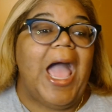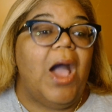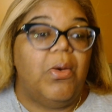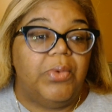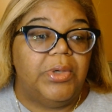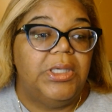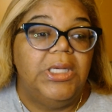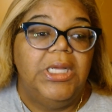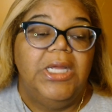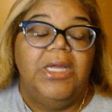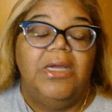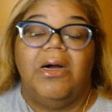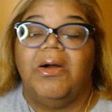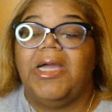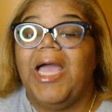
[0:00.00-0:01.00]

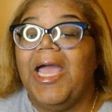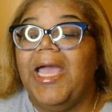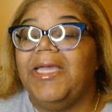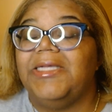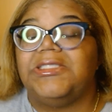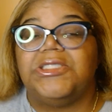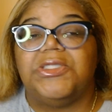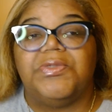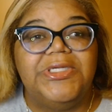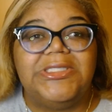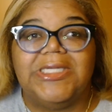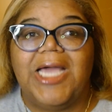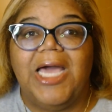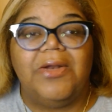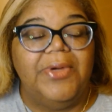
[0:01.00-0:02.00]
hour okay and
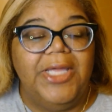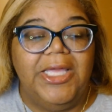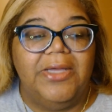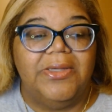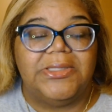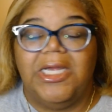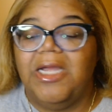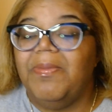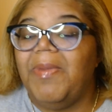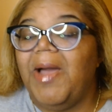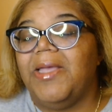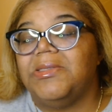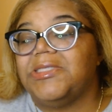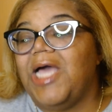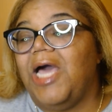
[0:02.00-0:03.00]
teresa got on heels everybody
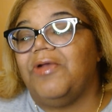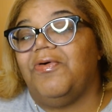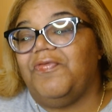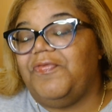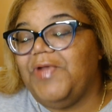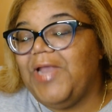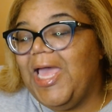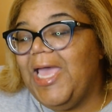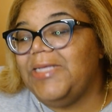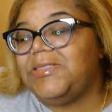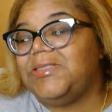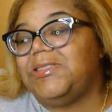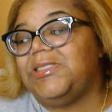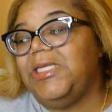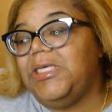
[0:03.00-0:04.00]
else got on
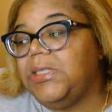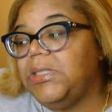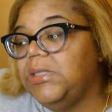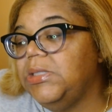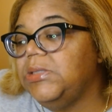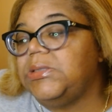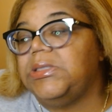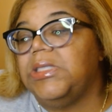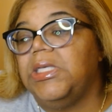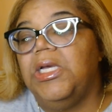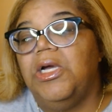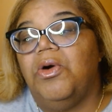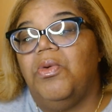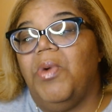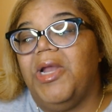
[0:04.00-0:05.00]
flats sneakers
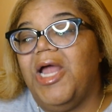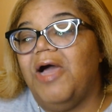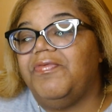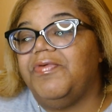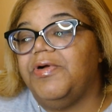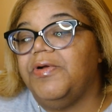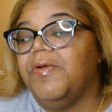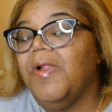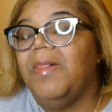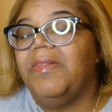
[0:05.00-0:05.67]
whatever.